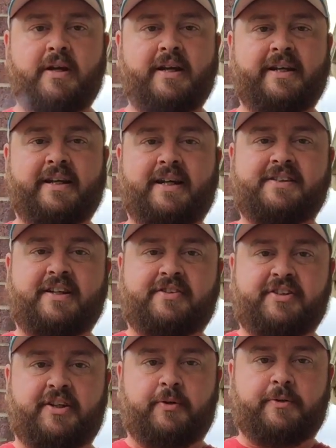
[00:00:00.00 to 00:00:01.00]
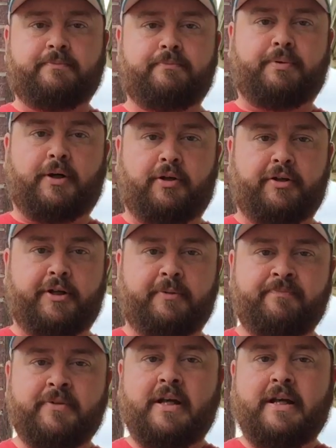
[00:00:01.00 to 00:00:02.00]
Hey guys, how's it going? Paul here.
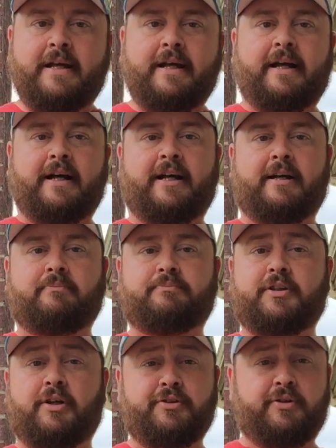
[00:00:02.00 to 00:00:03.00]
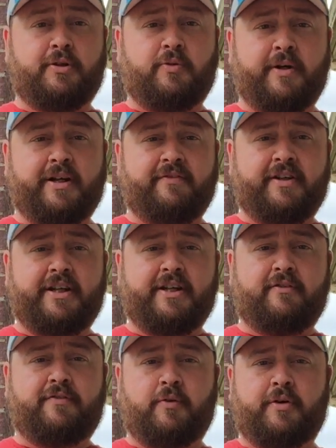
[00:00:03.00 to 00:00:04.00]
Um, going to do a quick
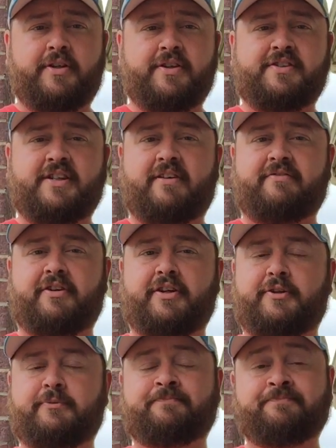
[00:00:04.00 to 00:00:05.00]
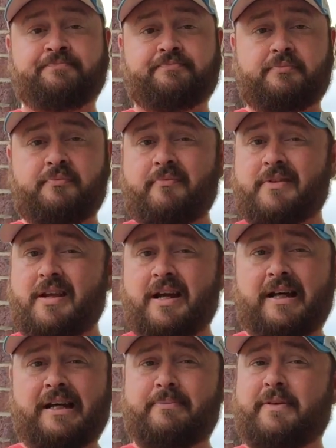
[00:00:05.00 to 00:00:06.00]
video for you this afternoon.
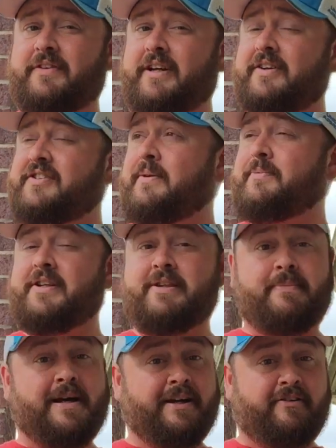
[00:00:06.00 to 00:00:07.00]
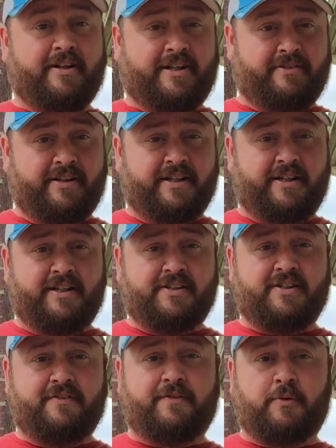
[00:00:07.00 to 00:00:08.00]
Um, if you hear something in the background, it
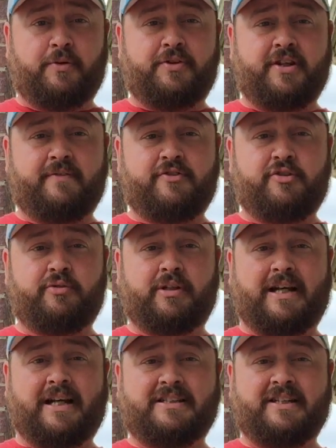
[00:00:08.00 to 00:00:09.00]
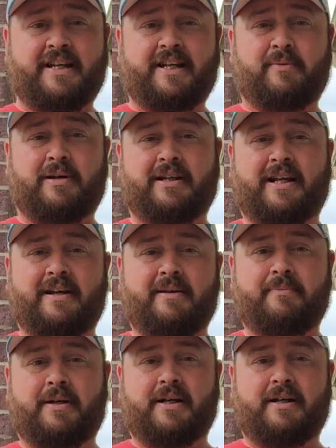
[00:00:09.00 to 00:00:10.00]
is the 4th of July today while
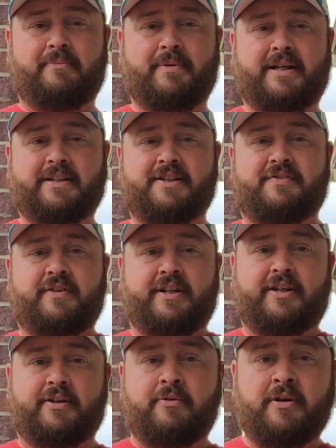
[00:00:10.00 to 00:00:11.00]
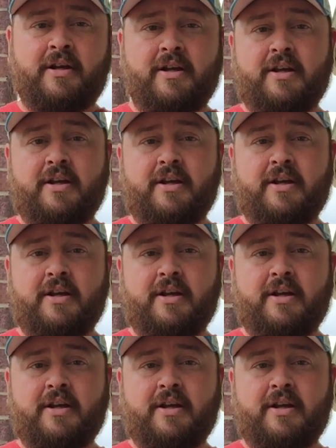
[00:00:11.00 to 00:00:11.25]
I'm uh, making this video.